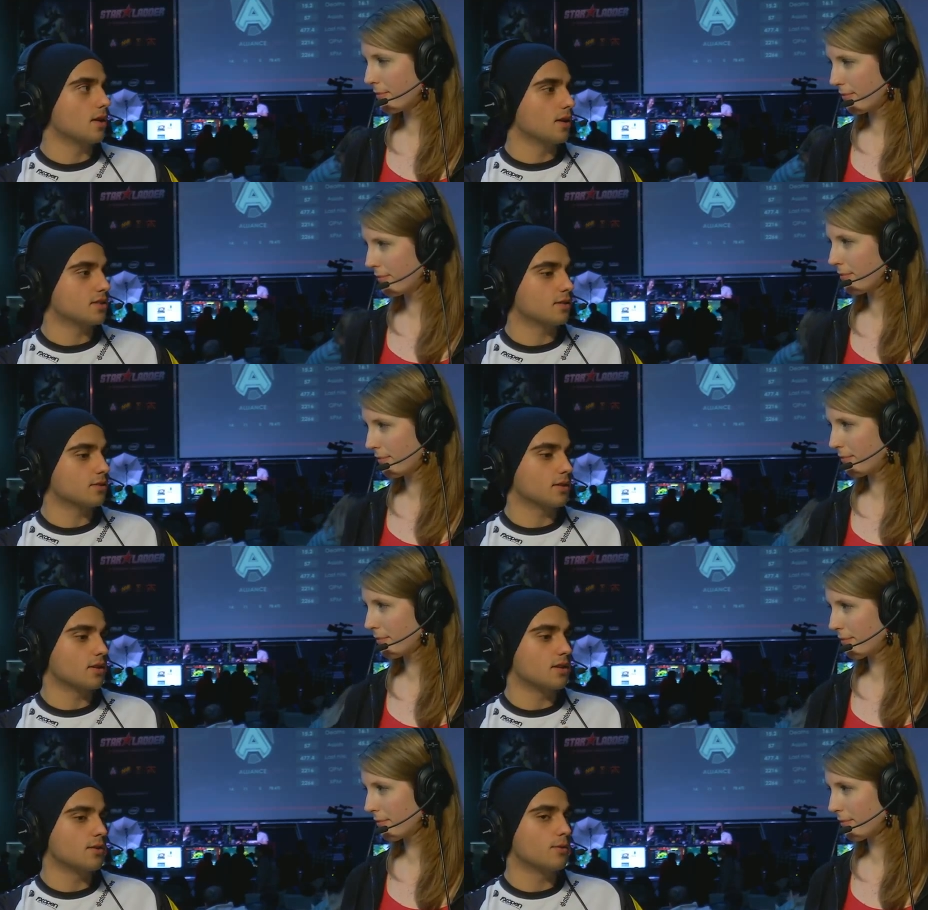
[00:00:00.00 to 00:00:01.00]
Speaker 1: it's not the
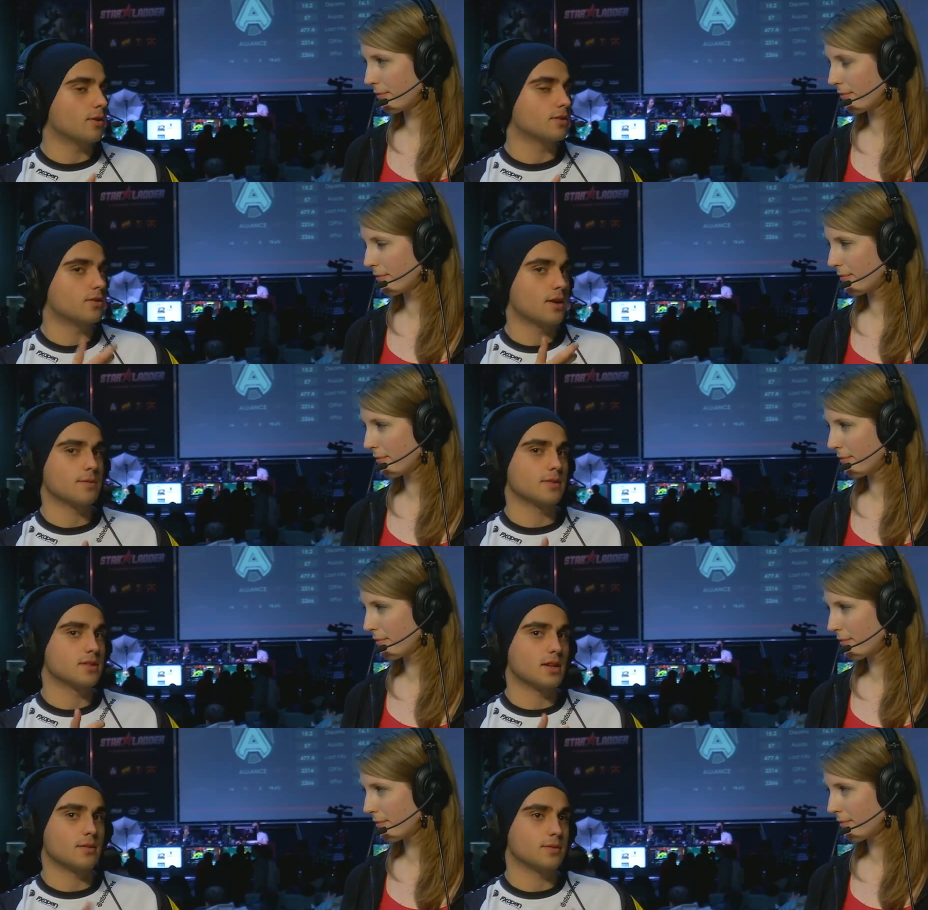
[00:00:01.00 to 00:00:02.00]
hero or the draft
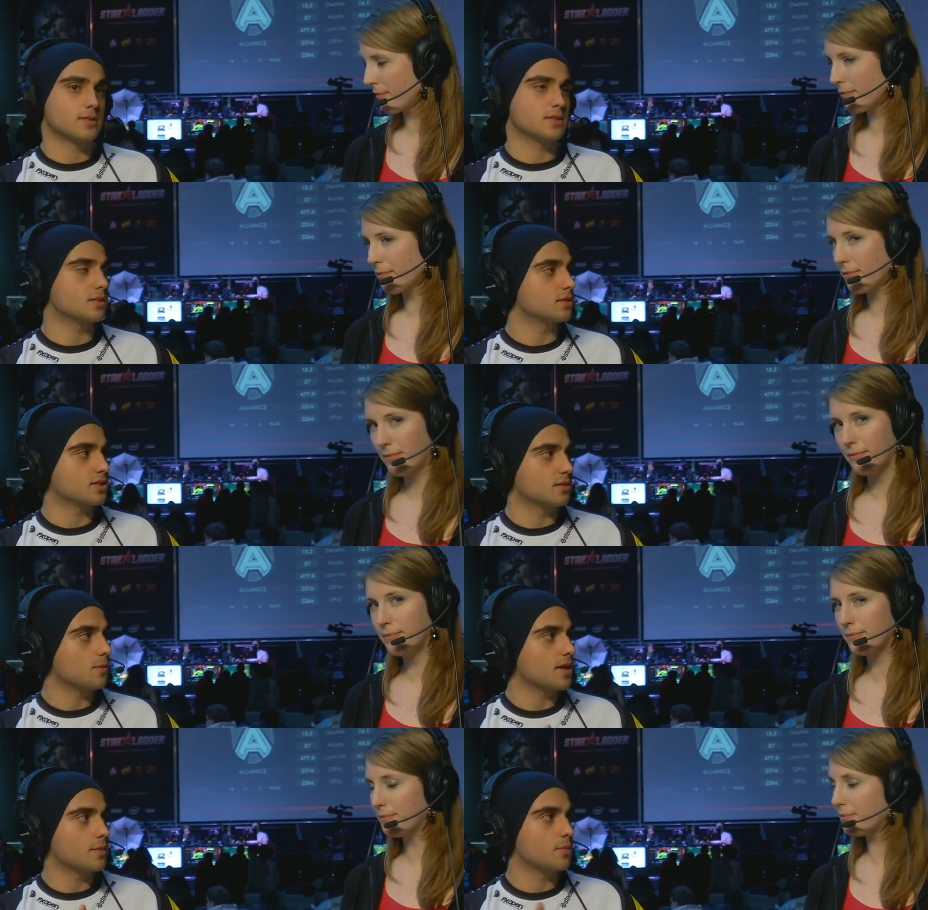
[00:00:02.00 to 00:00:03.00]
itself. It's just the
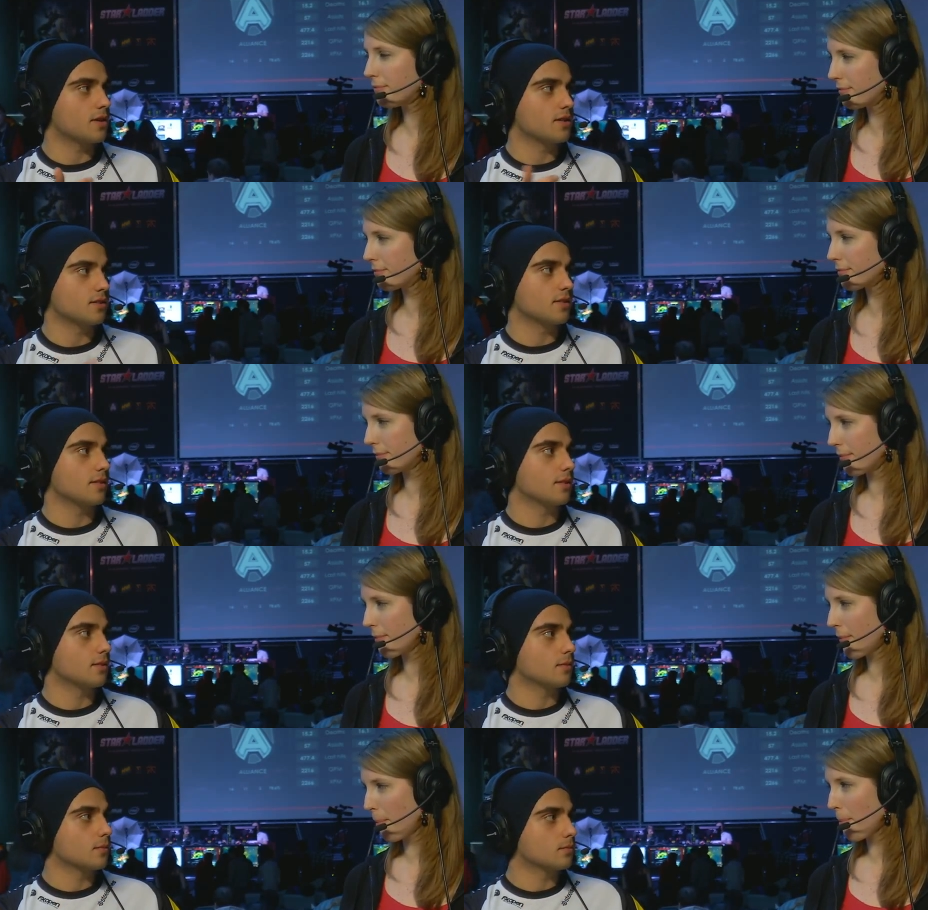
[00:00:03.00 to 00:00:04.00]
way they play.
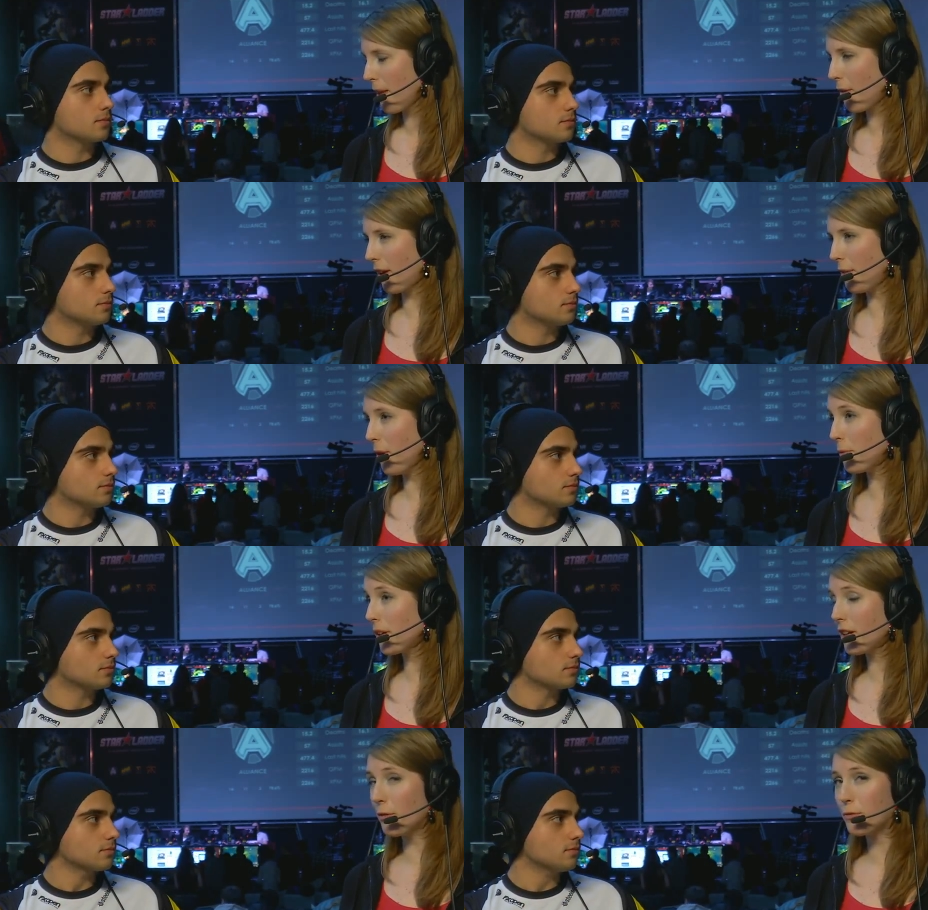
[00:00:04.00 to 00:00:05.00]
Speaker 2: Okay, well,
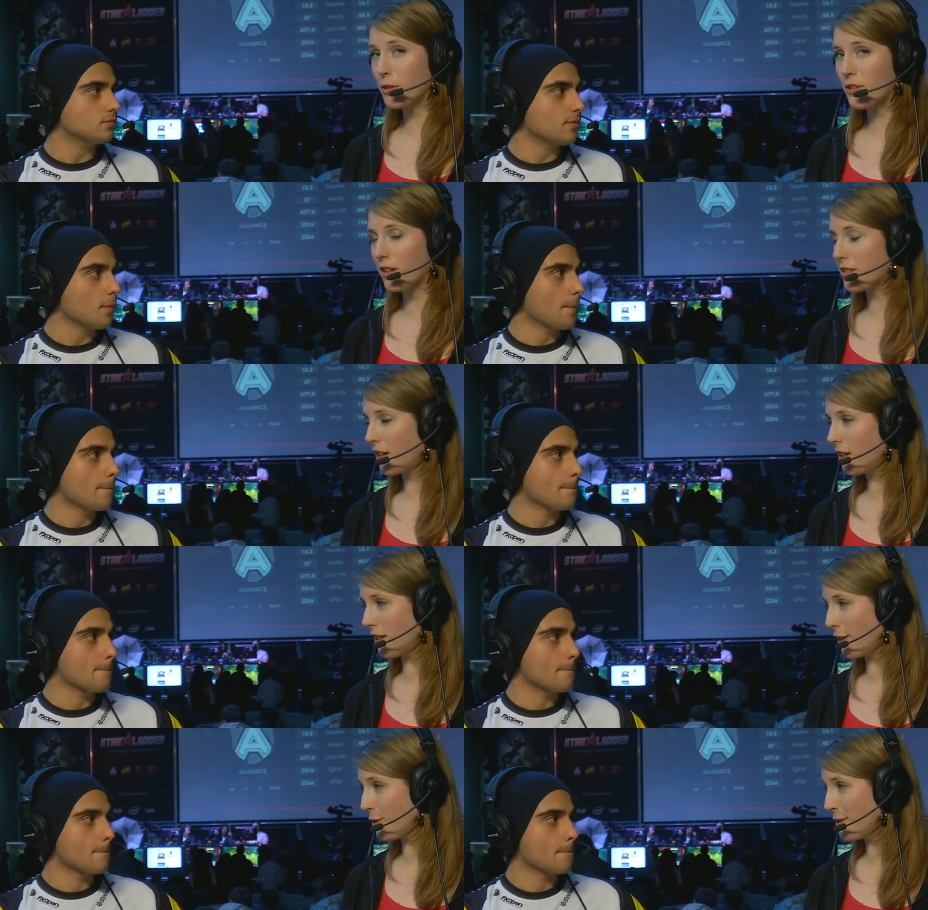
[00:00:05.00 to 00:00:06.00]
we're of course going to see it.
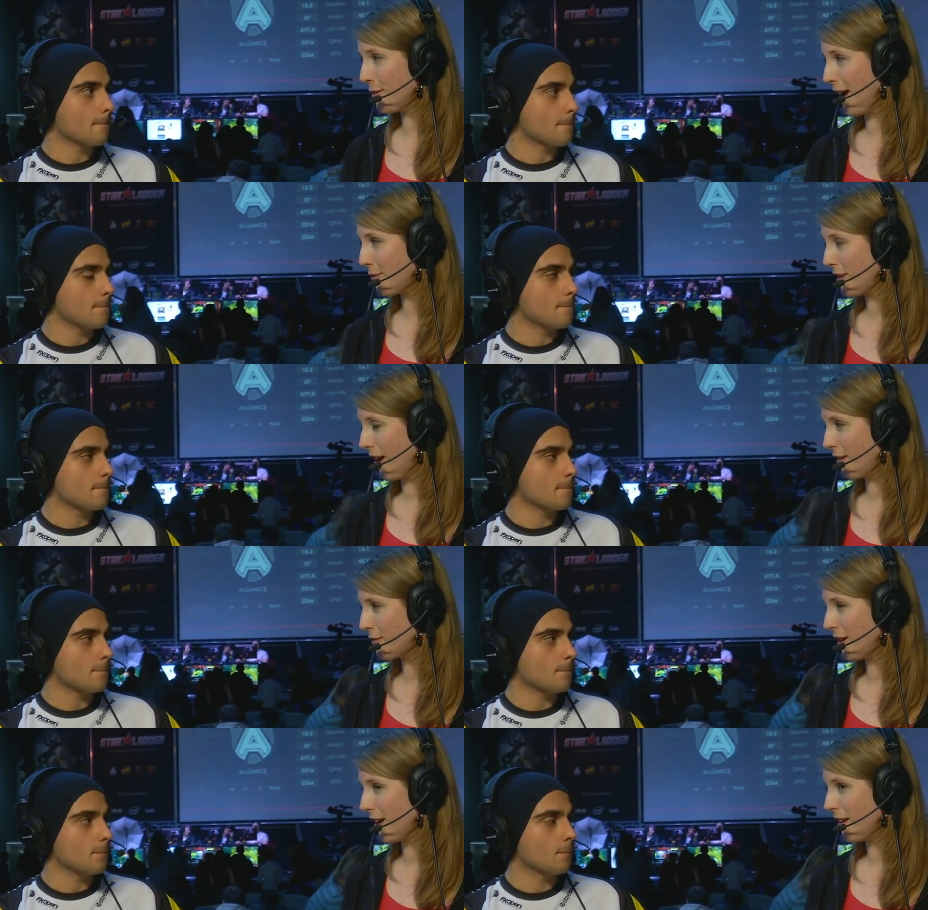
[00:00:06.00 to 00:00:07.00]
Uh, you still have to
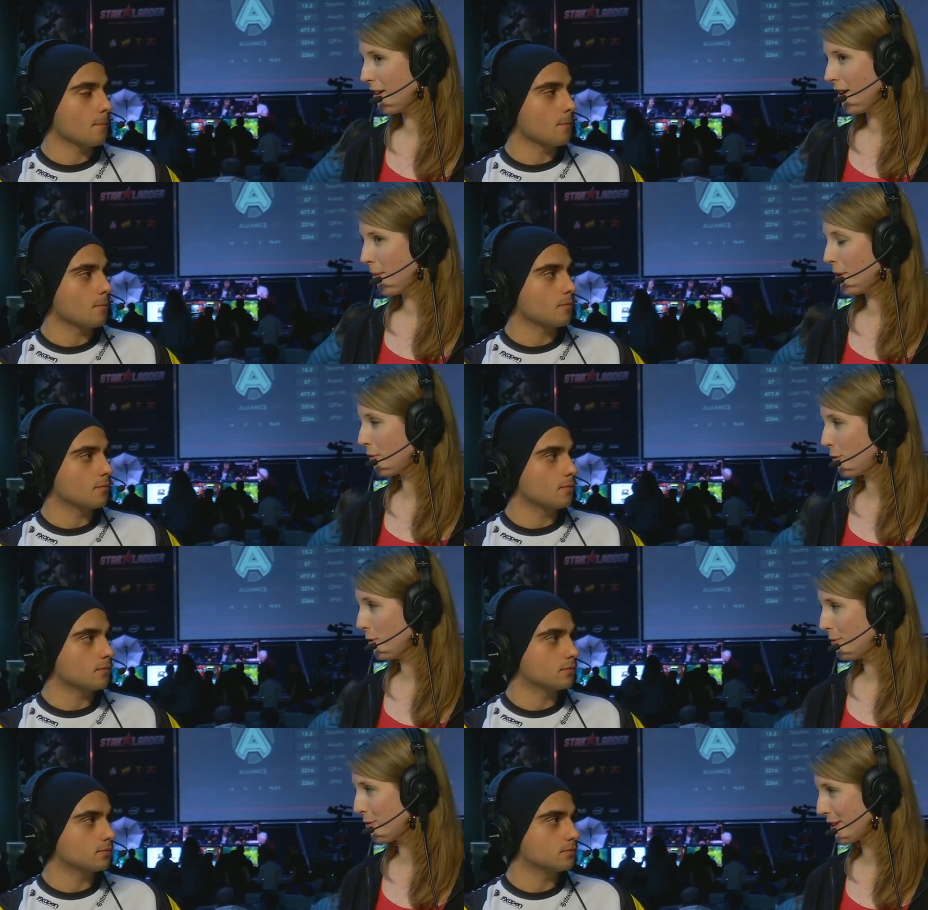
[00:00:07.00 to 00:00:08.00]
have uh, a bit of
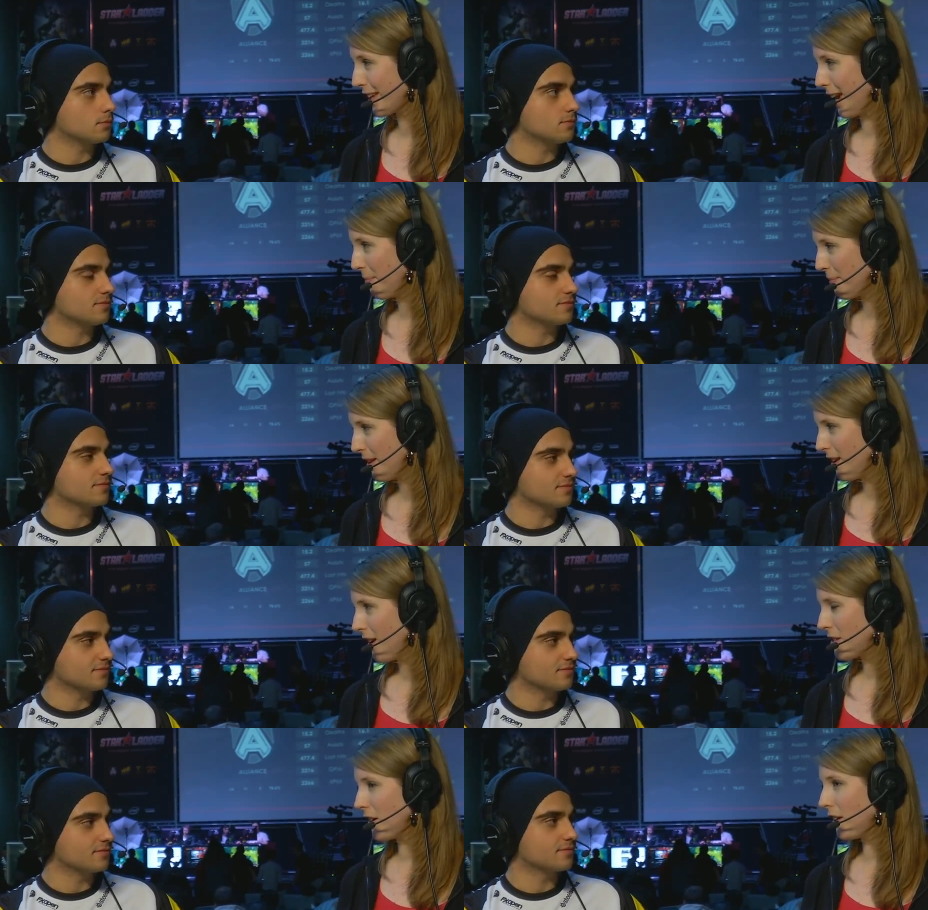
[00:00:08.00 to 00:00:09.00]
food before the game.
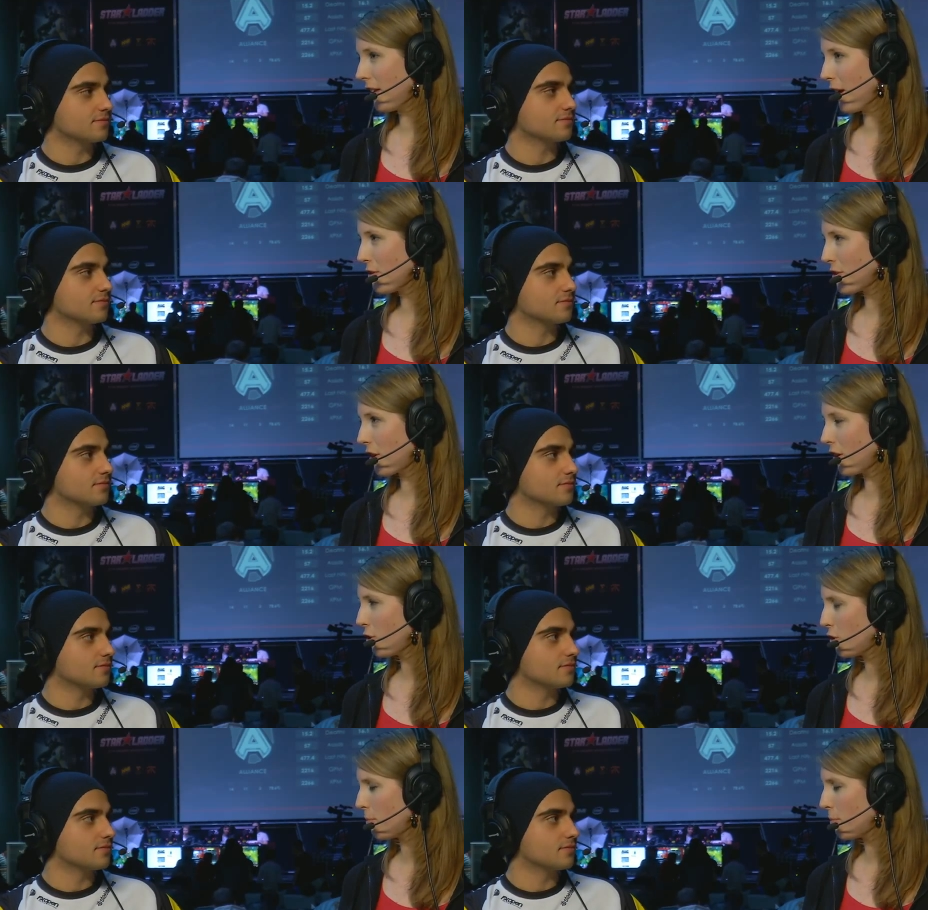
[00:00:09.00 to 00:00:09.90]
Is there anything else that you're going to do to